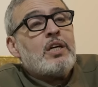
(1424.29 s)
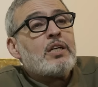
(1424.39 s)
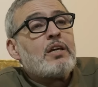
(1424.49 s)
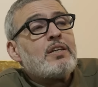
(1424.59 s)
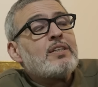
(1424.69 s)

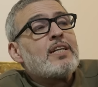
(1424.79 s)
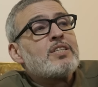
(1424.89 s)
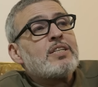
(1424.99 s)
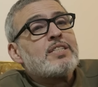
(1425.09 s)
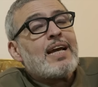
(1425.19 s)
And I think
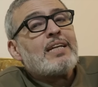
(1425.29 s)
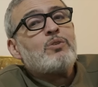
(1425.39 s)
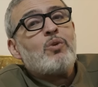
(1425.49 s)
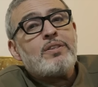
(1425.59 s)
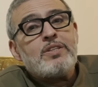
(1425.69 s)
that's exactly
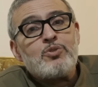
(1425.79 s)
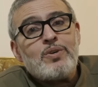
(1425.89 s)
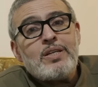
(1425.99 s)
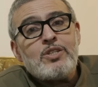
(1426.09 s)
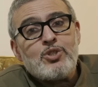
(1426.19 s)
why the
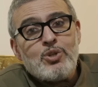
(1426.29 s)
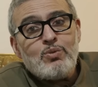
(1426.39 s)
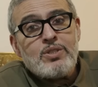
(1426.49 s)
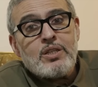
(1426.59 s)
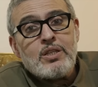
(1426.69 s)
Israelis
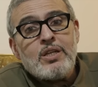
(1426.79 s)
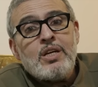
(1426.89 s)
chose it.